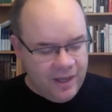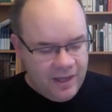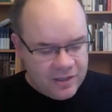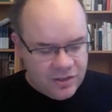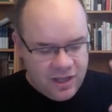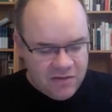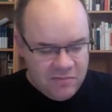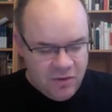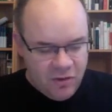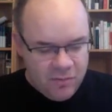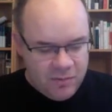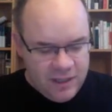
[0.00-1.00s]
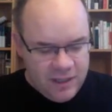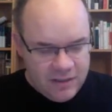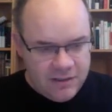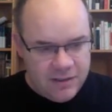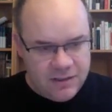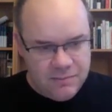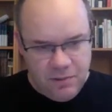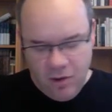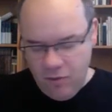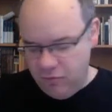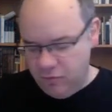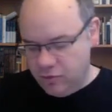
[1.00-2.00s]
so they have been all these
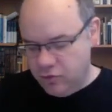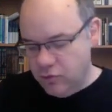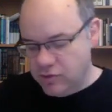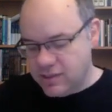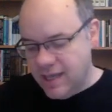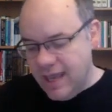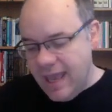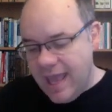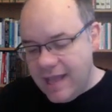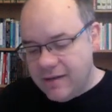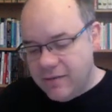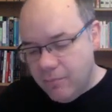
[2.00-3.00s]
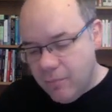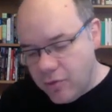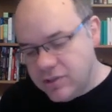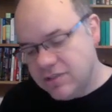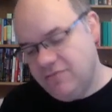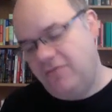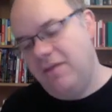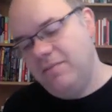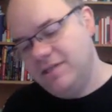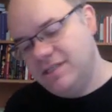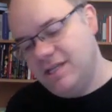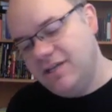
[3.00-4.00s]
powerful tools. And most
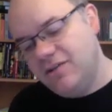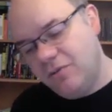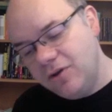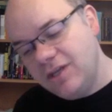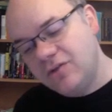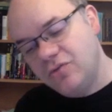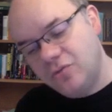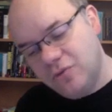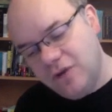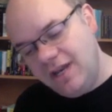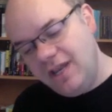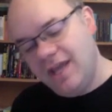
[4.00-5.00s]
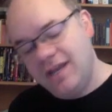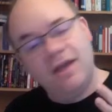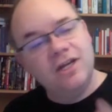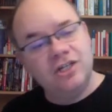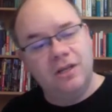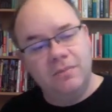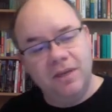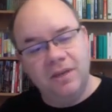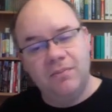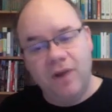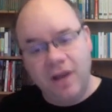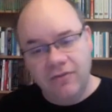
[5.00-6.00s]
famously, and the one that really had actually a big
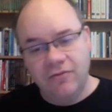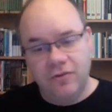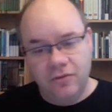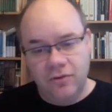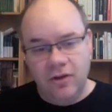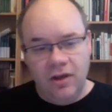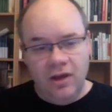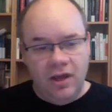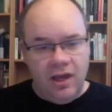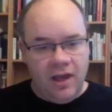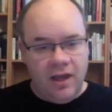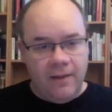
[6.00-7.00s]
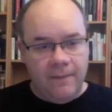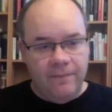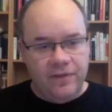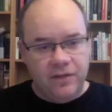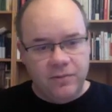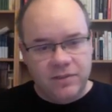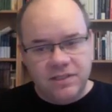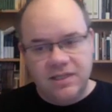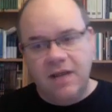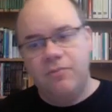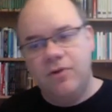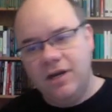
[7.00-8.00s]
breakthrough, that was
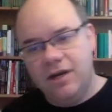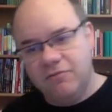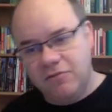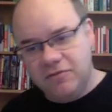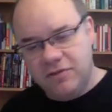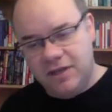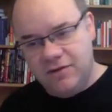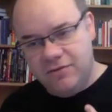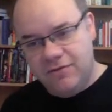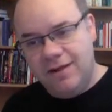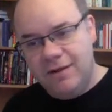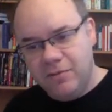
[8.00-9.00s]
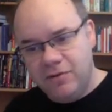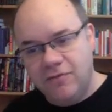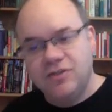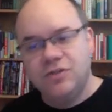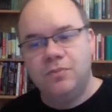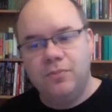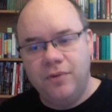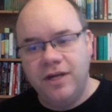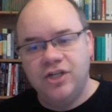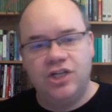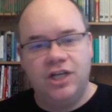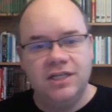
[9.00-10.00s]
Dan Brickman with the development of
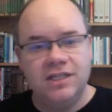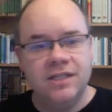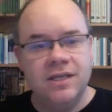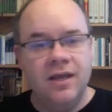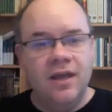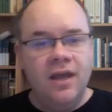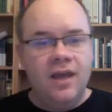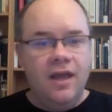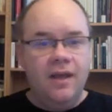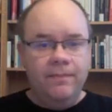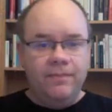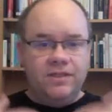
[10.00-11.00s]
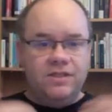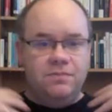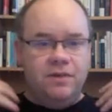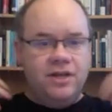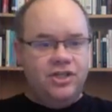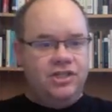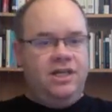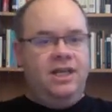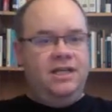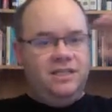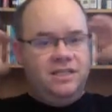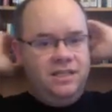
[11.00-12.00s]
spreadsheets.
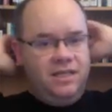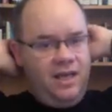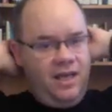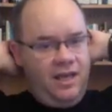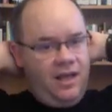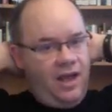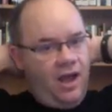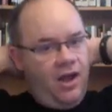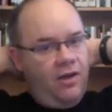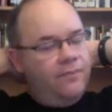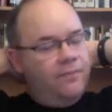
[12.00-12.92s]
Spreadsheets are